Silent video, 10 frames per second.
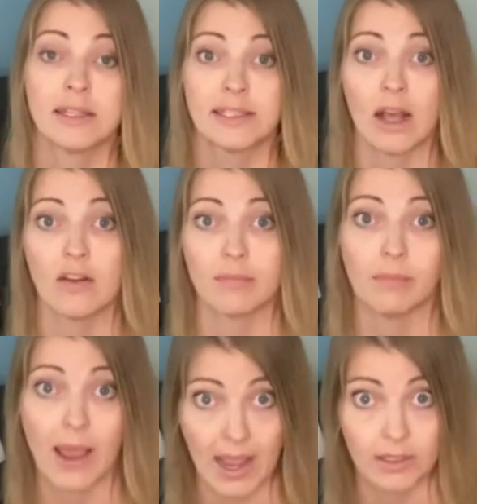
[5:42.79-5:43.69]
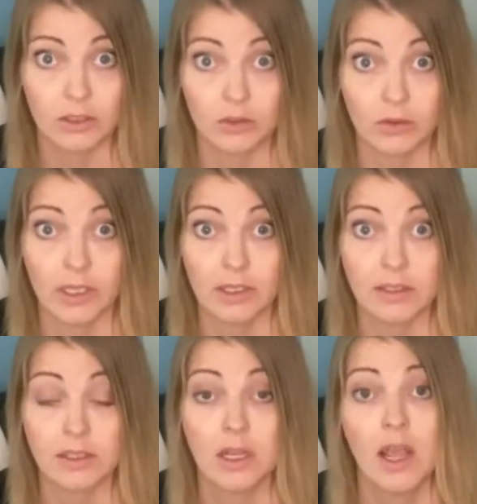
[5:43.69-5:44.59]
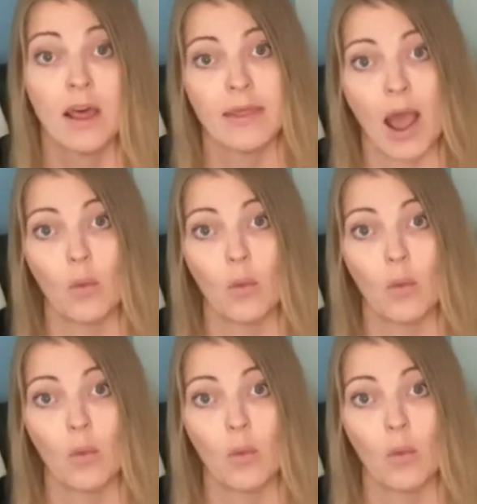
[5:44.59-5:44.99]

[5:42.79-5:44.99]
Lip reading: self-masteries that